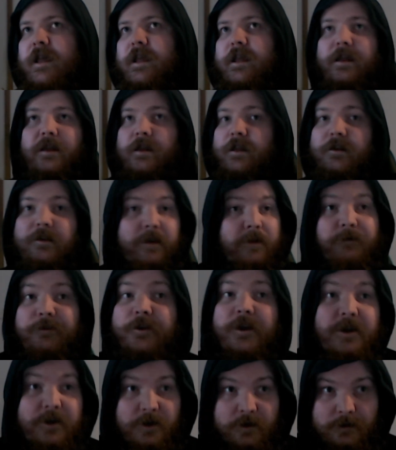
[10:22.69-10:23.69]
You
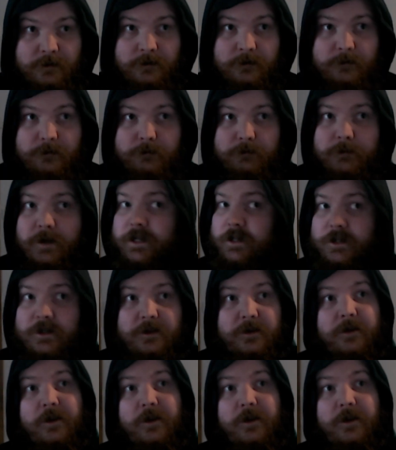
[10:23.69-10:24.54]
fail, but you're